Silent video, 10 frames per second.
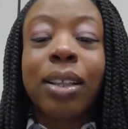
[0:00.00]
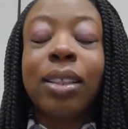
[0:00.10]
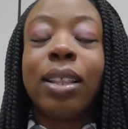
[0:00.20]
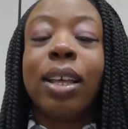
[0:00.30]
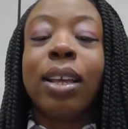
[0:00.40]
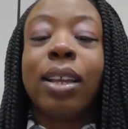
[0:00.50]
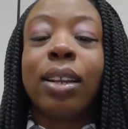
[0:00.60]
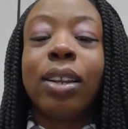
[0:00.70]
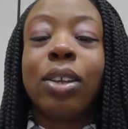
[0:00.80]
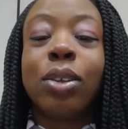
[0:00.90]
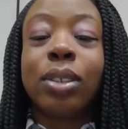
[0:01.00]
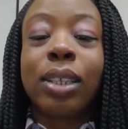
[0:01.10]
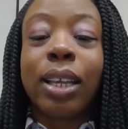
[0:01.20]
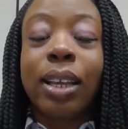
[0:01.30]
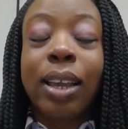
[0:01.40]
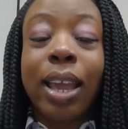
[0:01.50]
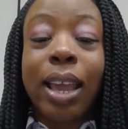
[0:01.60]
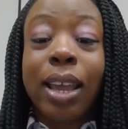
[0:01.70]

then using a